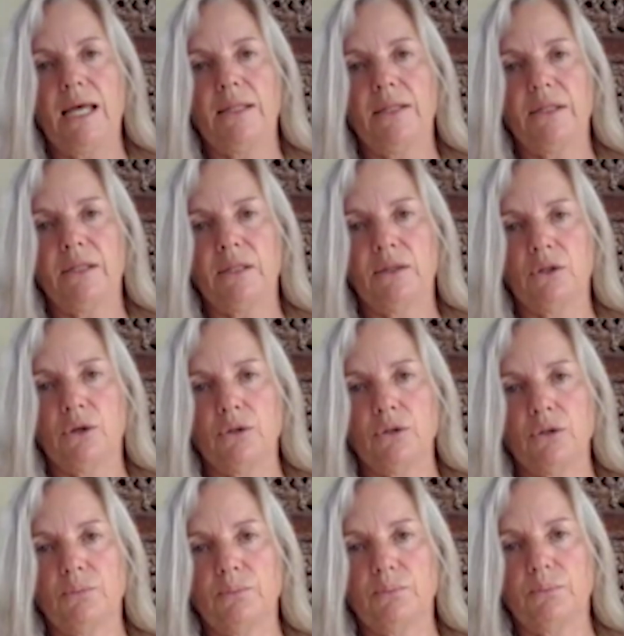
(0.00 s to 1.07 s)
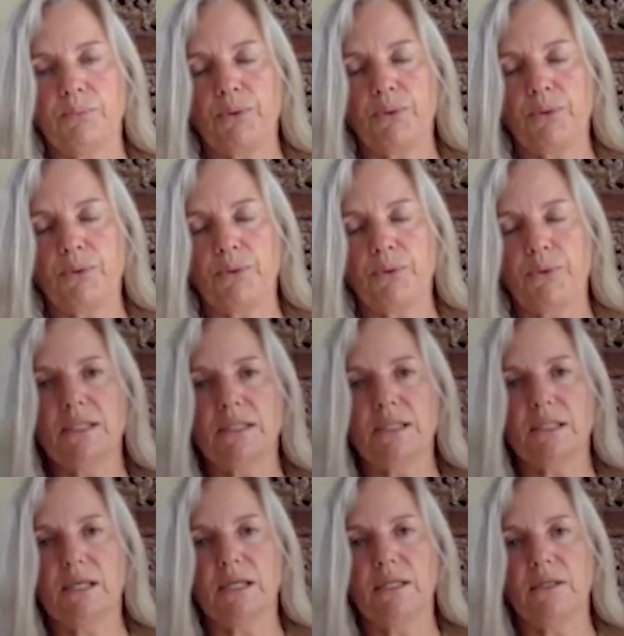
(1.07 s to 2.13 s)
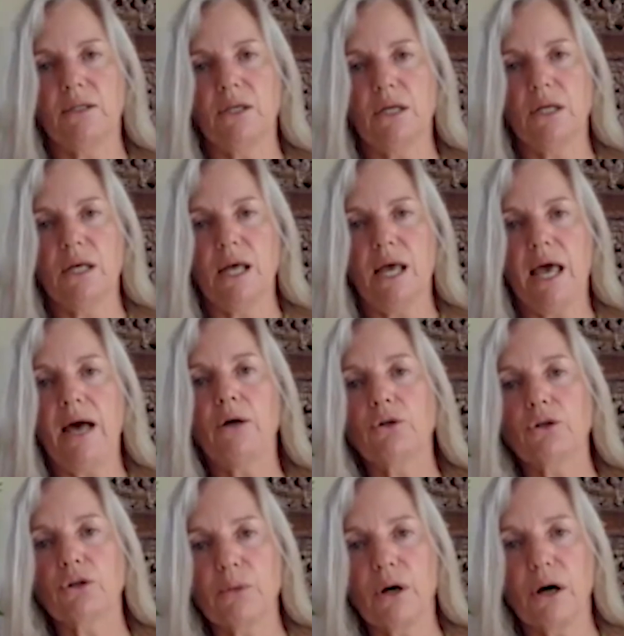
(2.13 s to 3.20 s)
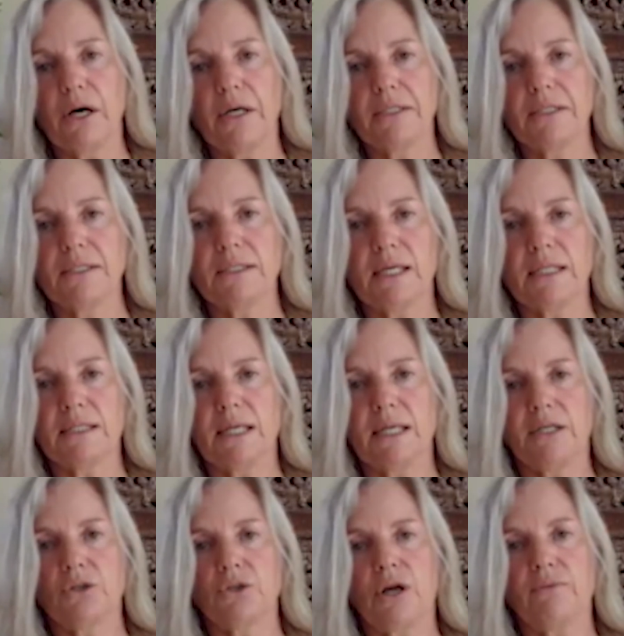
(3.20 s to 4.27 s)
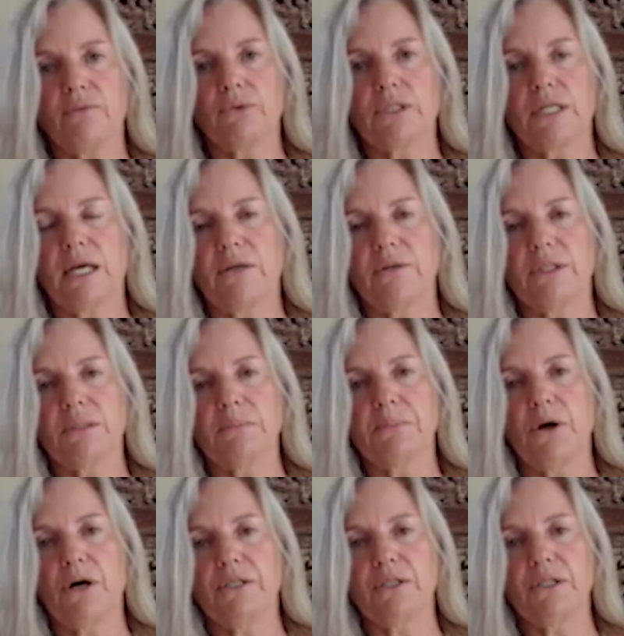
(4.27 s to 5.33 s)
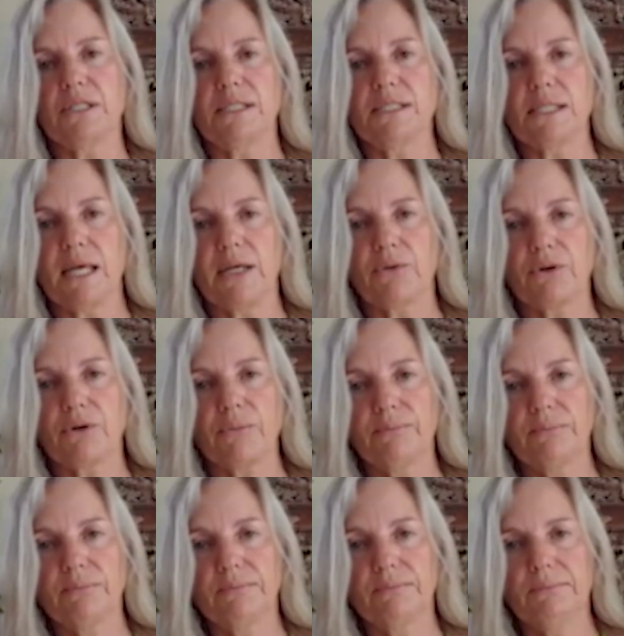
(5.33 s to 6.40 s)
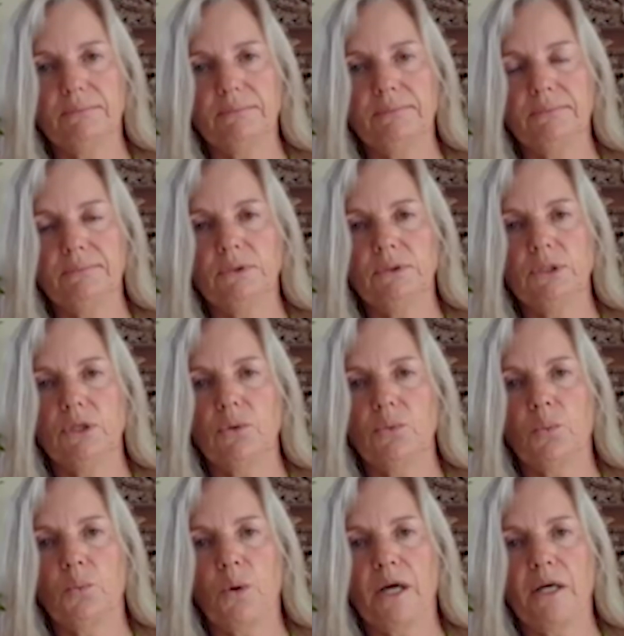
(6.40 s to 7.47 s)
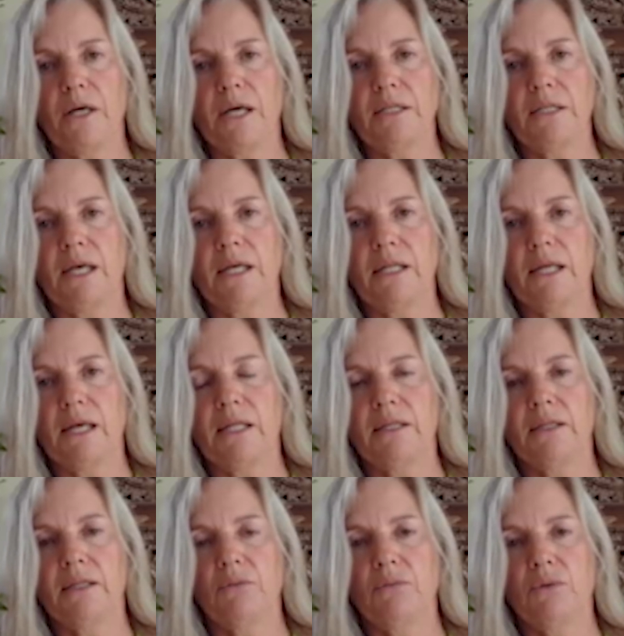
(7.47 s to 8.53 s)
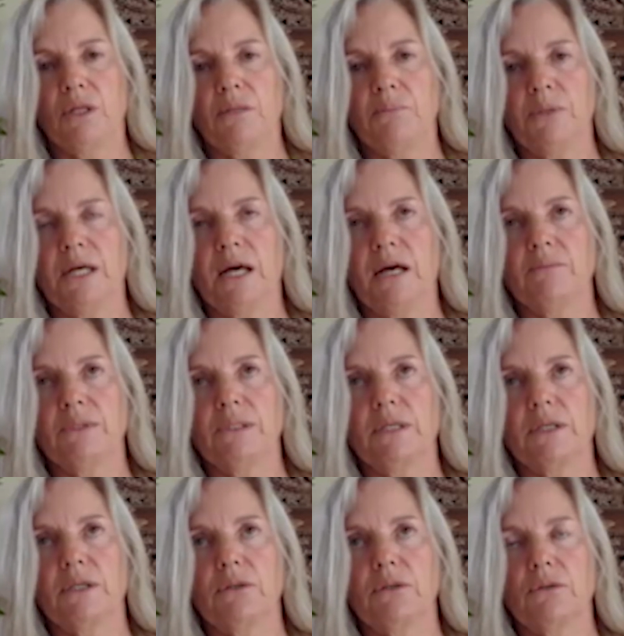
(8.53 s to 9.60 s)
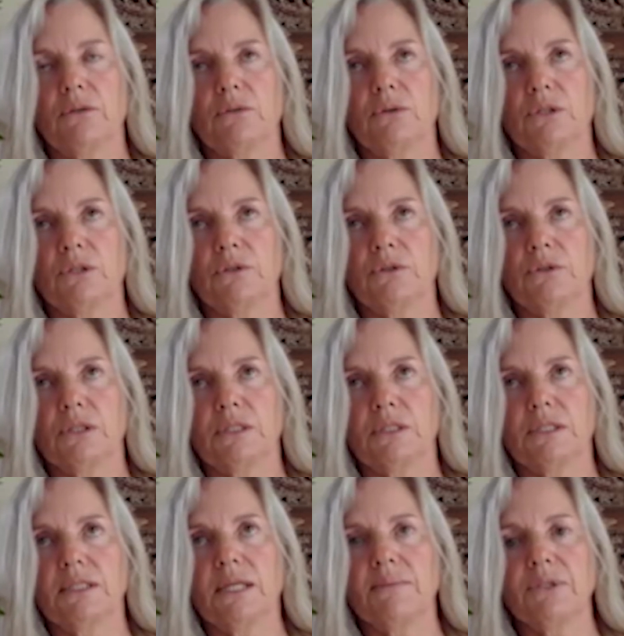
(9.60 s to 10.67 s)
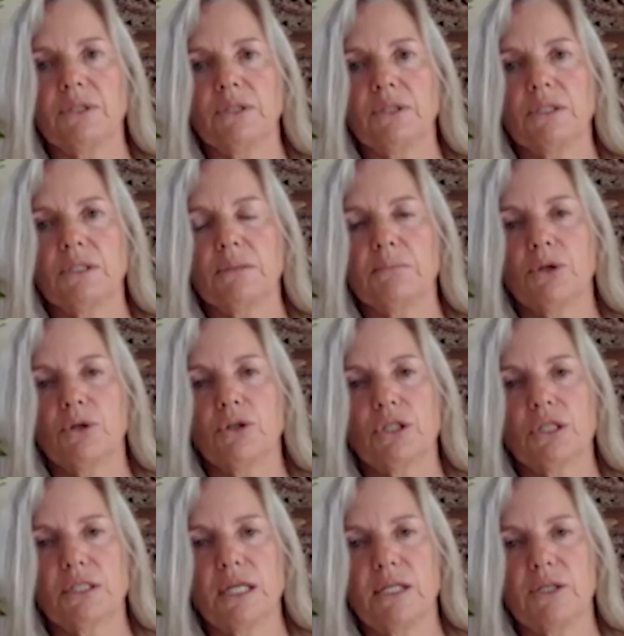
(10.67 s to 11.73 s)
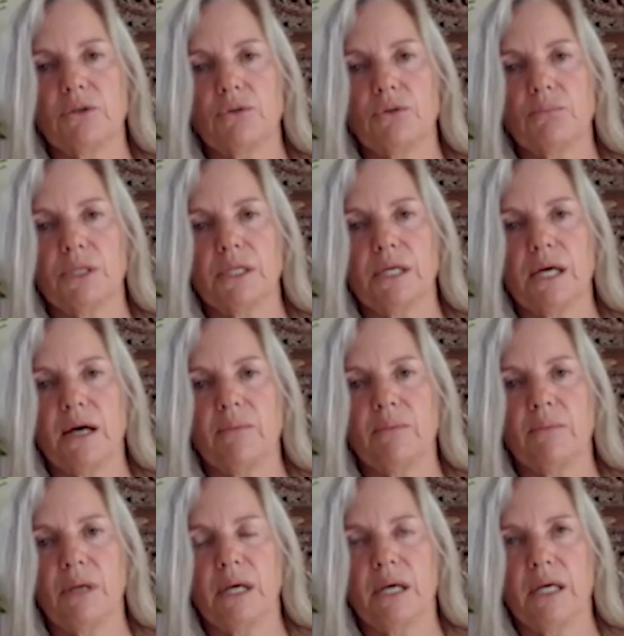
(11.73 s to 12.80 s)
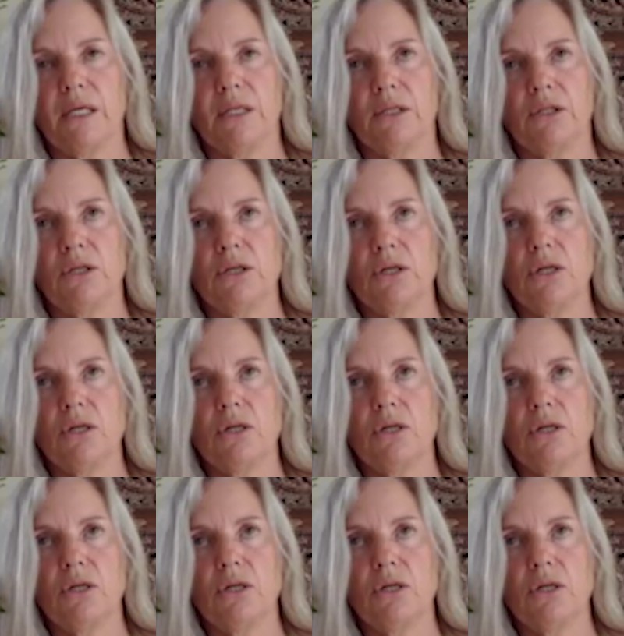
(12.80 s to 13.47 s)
and those processes are then alchemized as they travel down the spine to the sacrum, where it becomes the substances merge together and become a